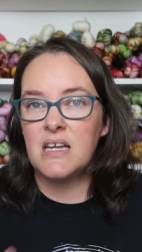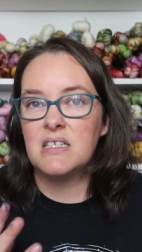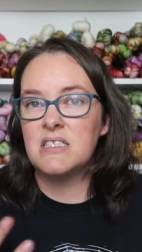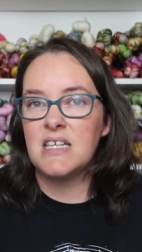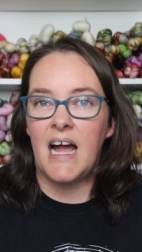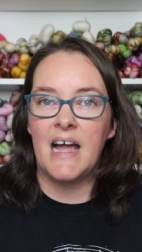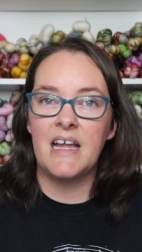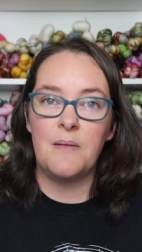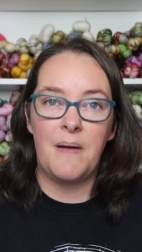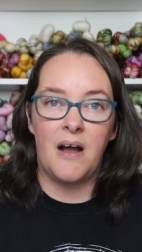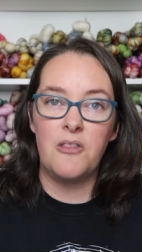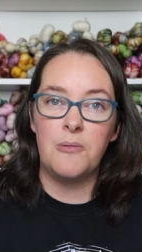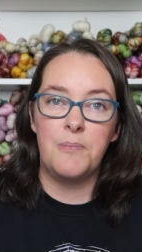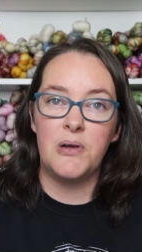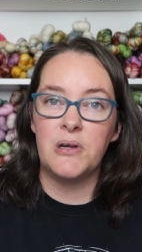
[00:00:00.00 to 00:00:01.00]
and chatting
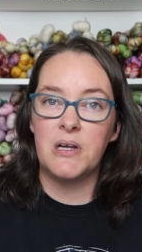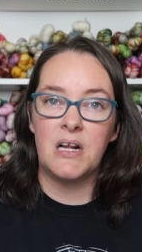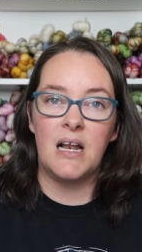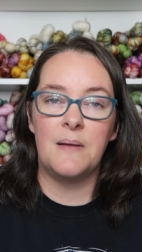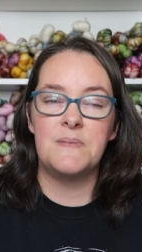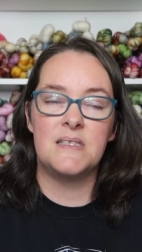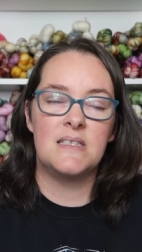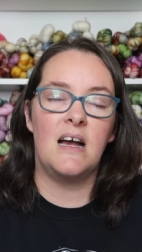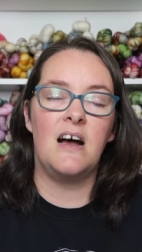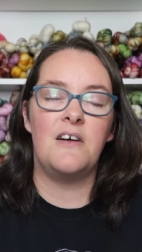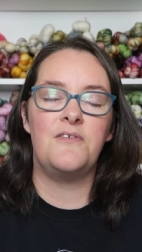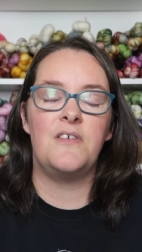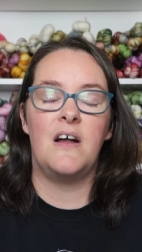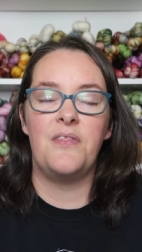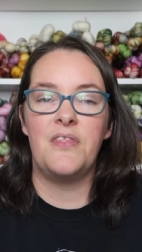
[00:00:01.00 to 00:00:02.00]
about the book club
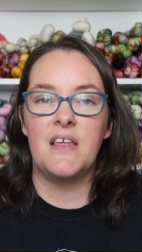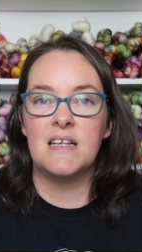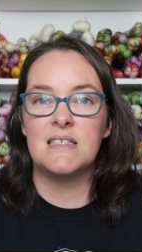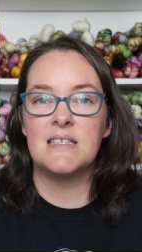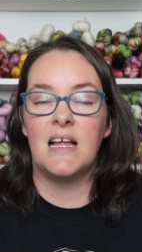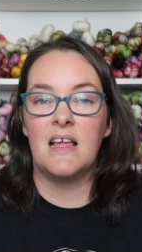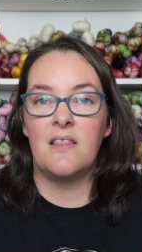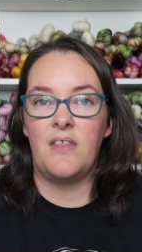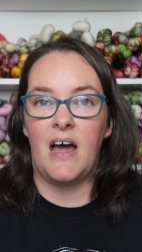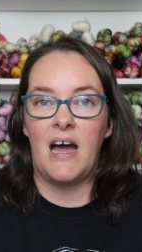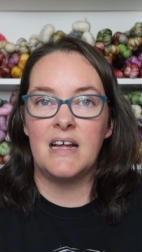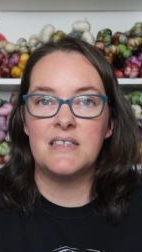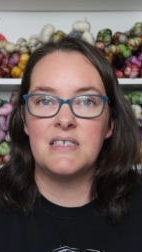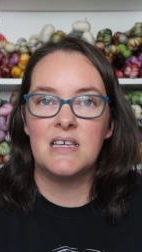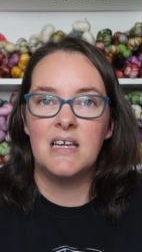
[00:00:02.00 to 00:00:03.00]
stuff and things like
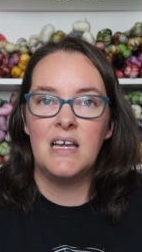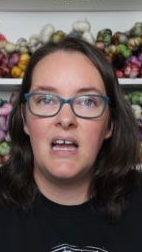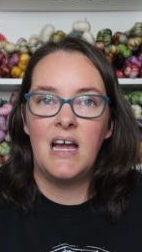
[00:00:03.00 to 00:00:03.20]
that.